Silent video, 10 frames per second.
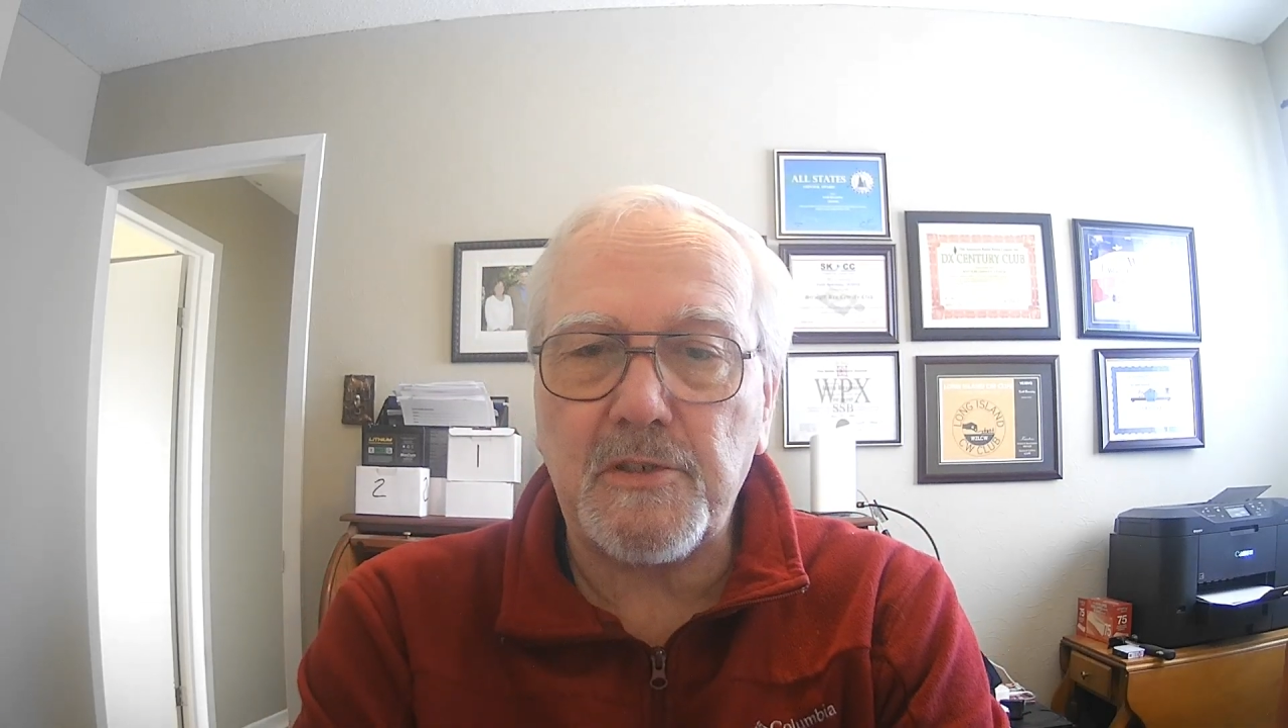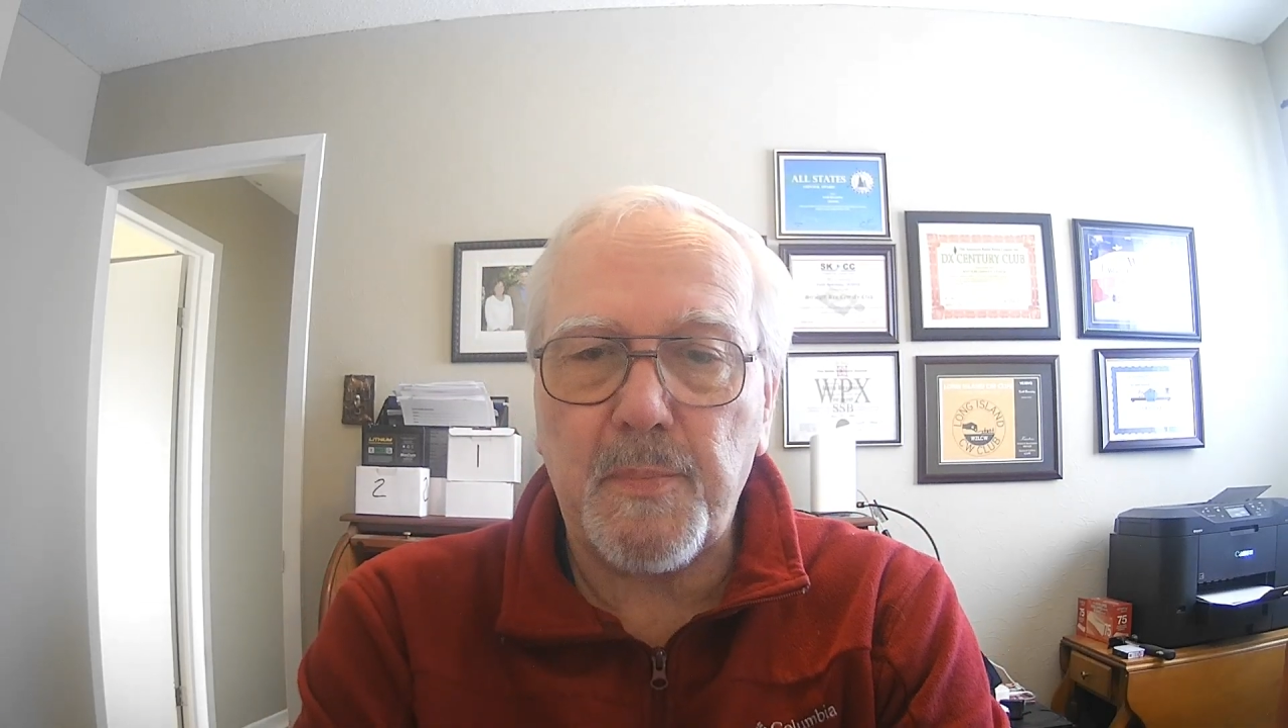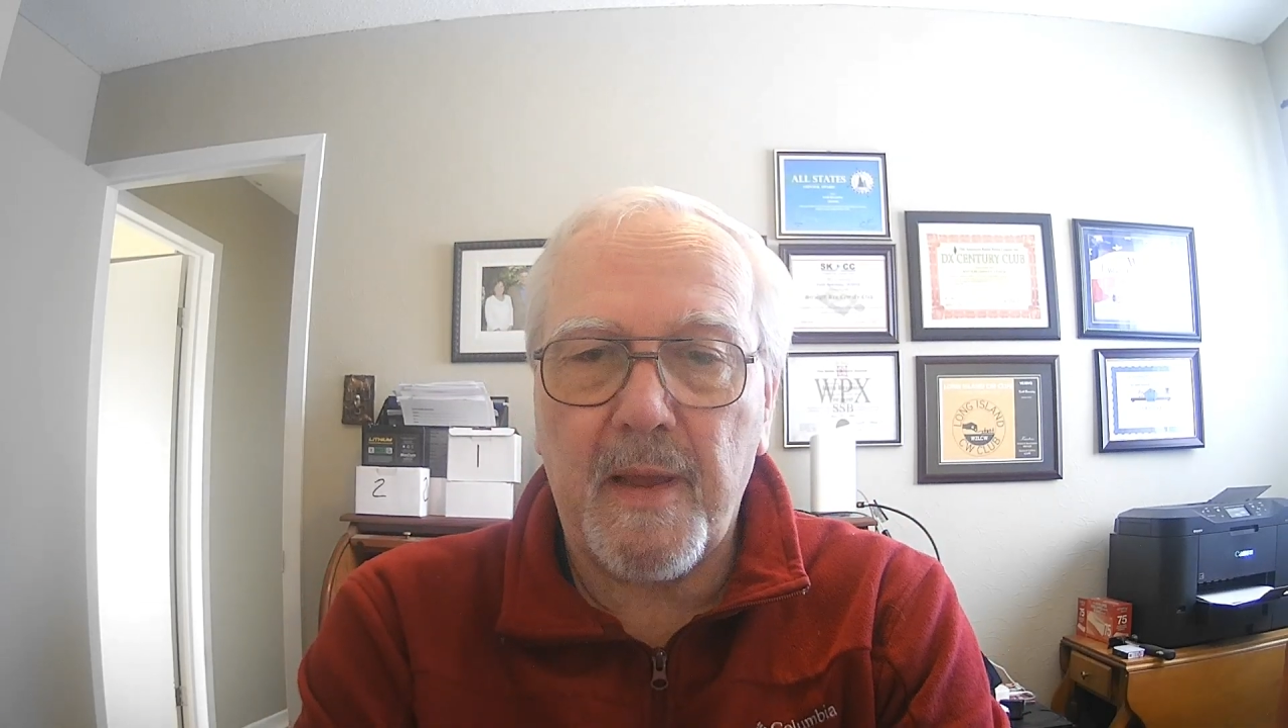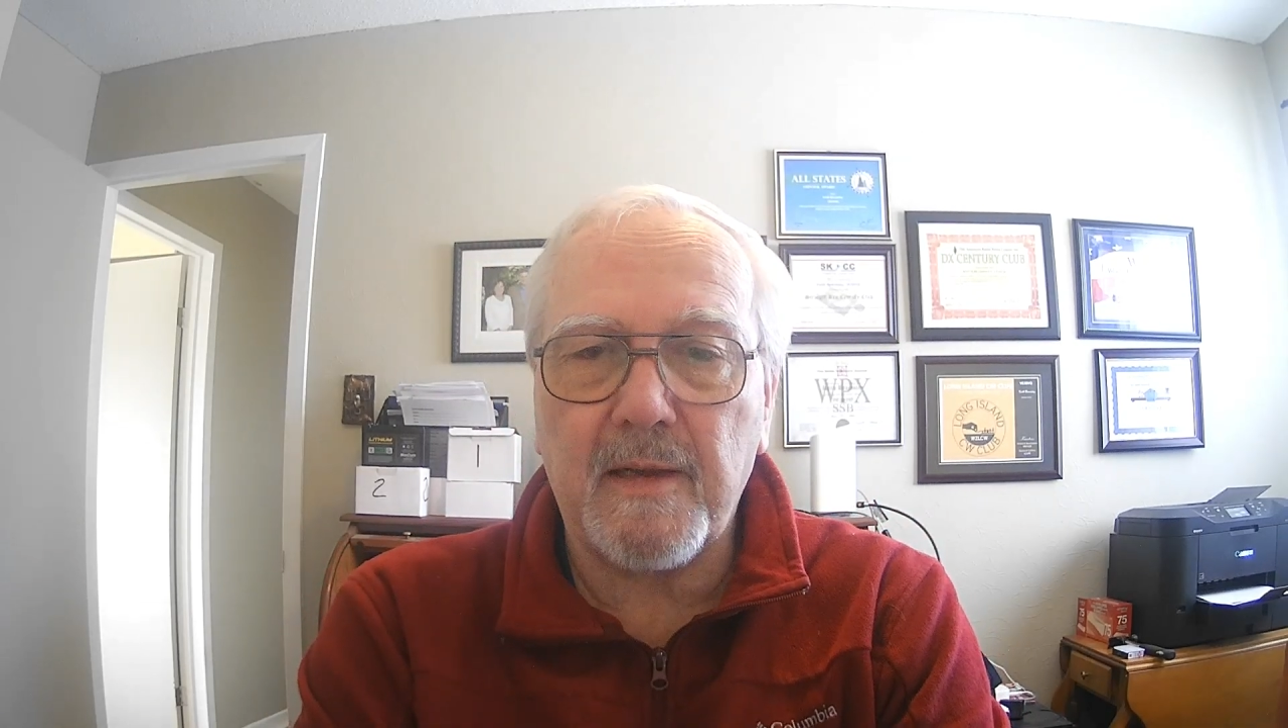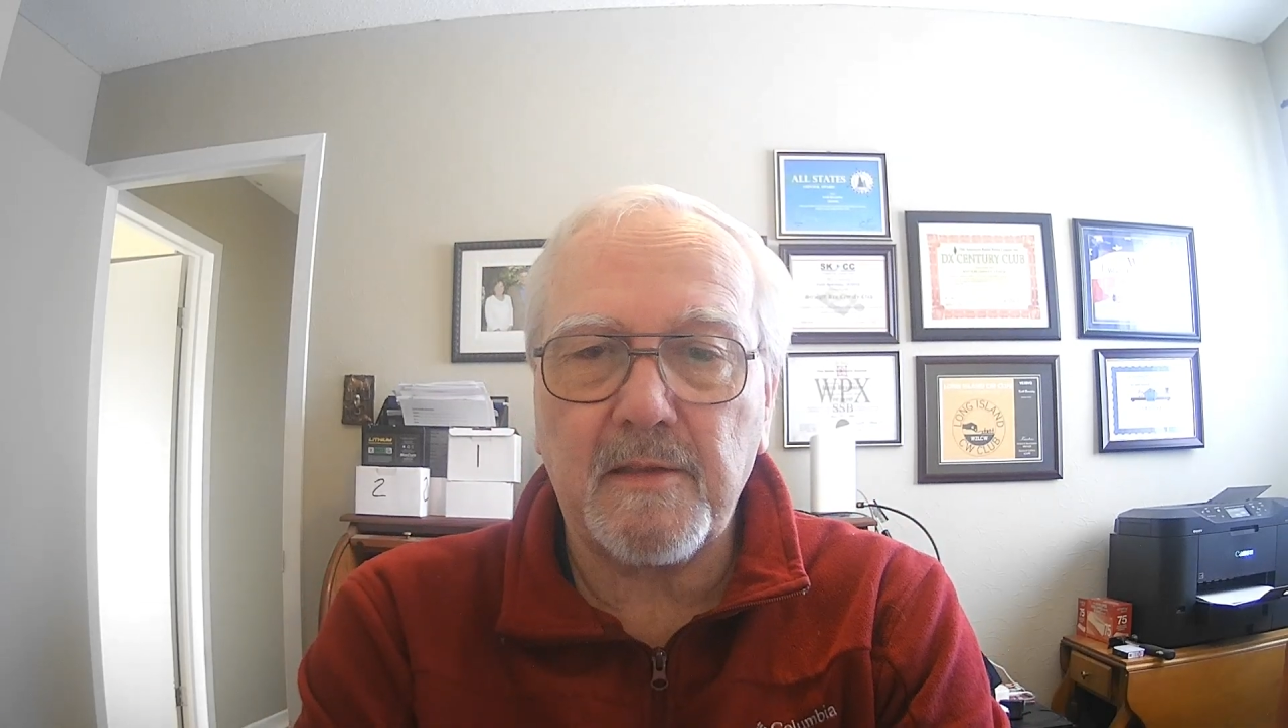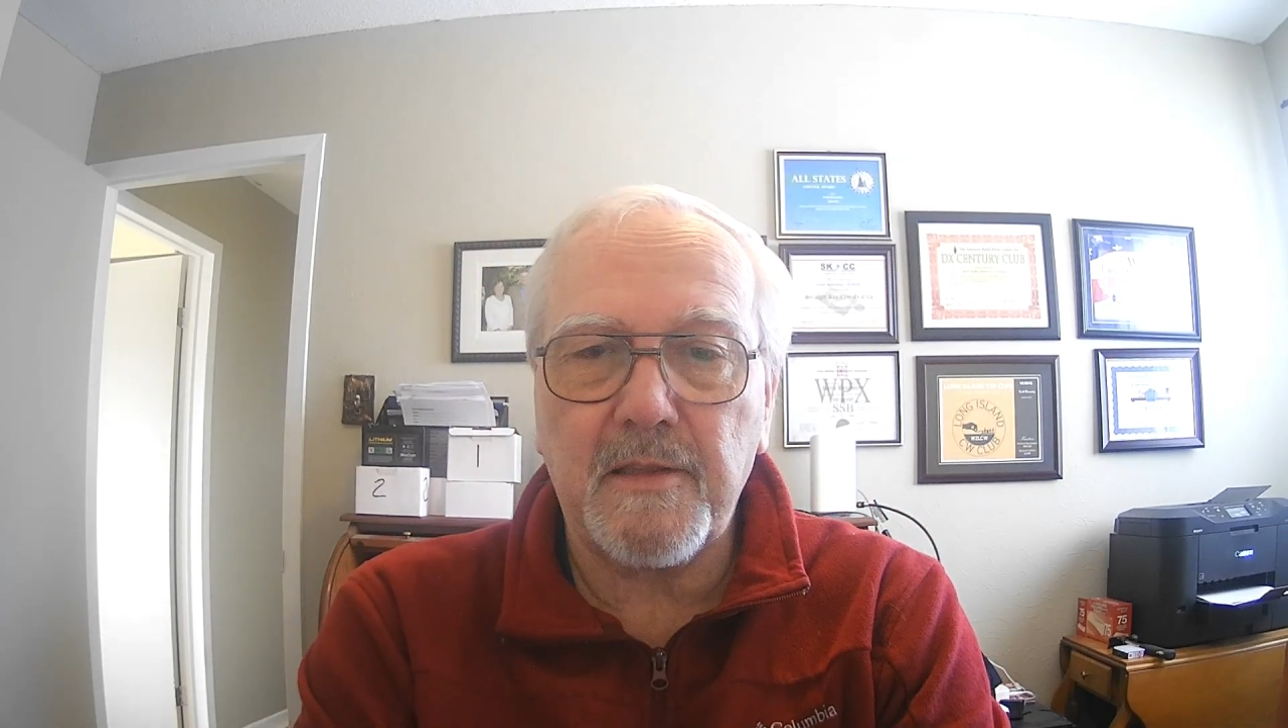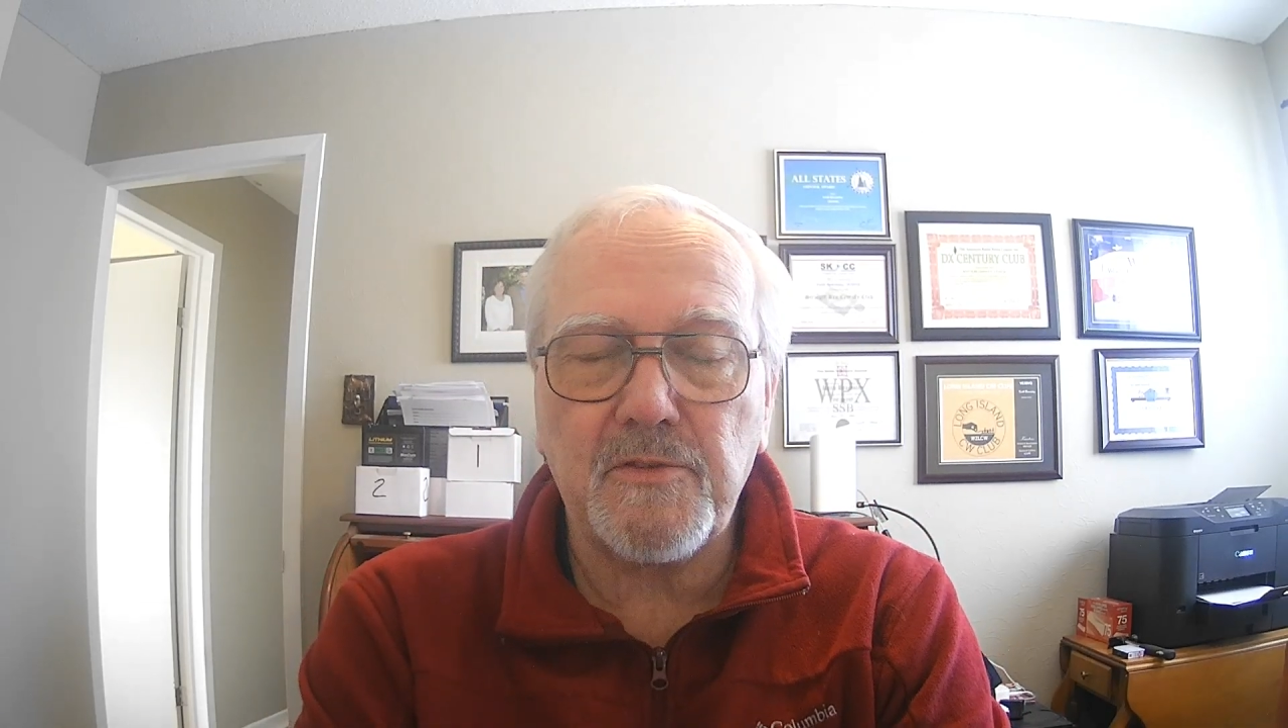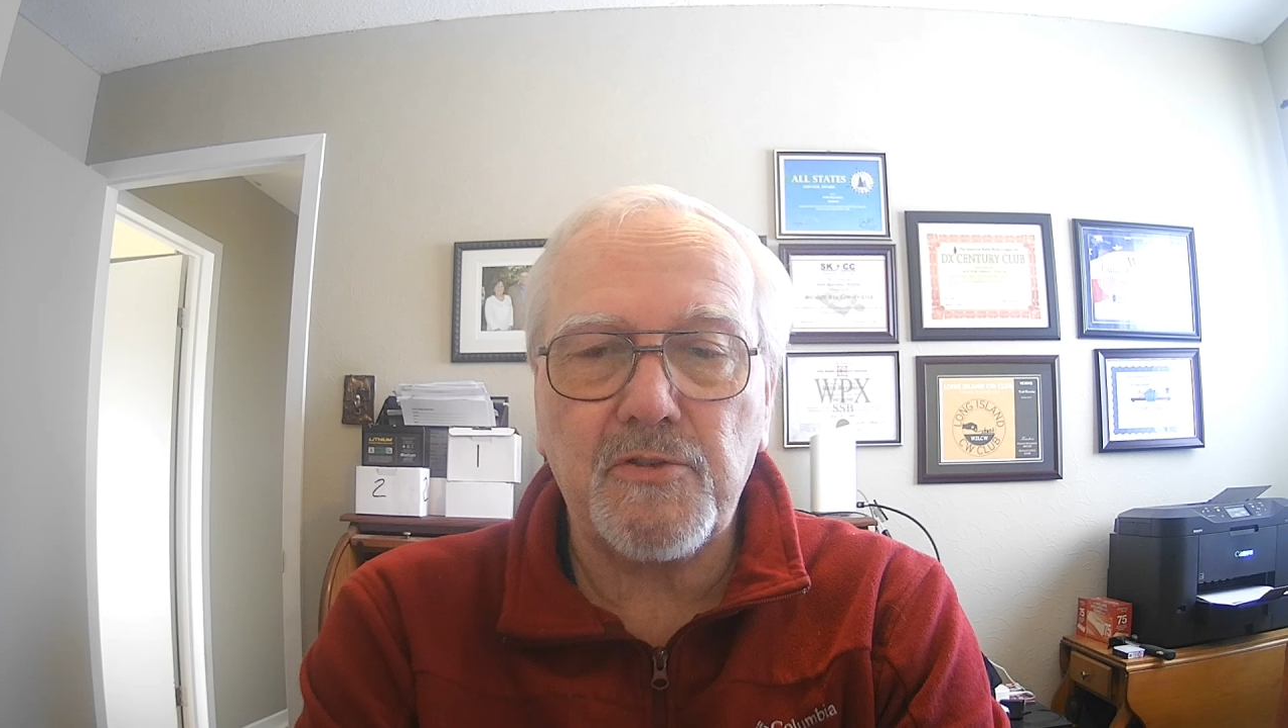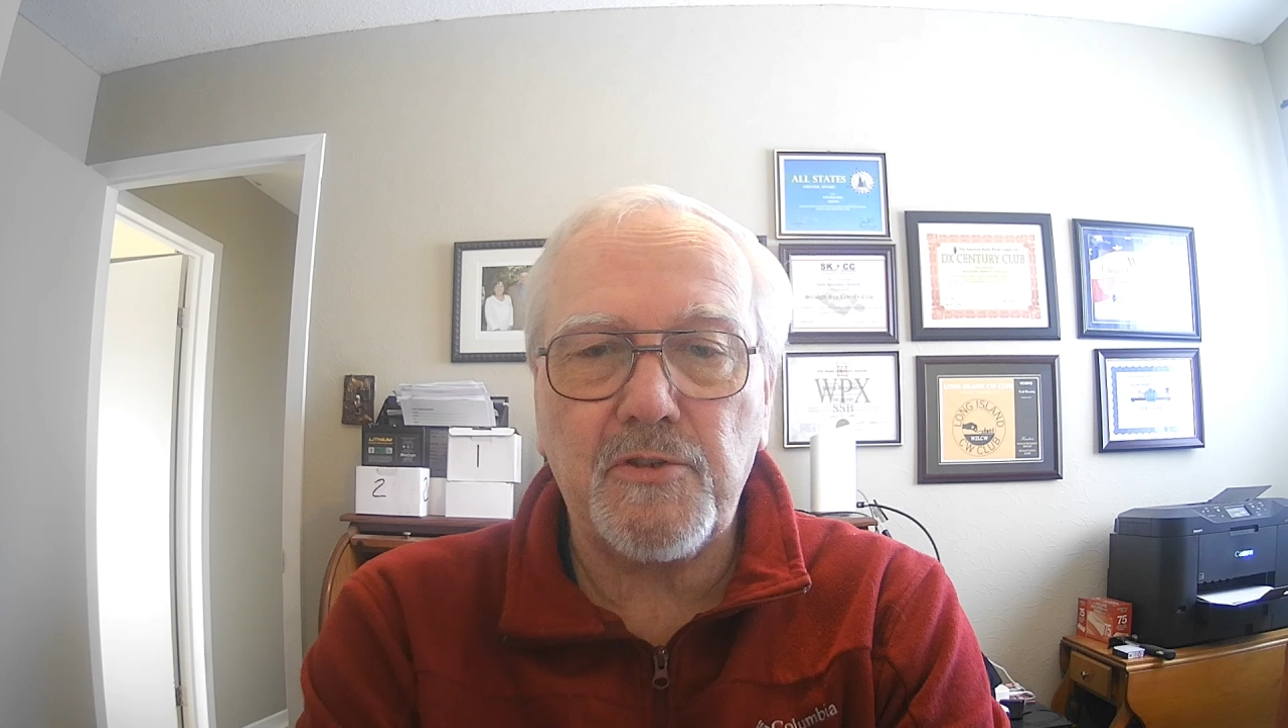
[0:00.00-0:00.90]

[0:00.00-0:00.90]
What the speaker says: expect that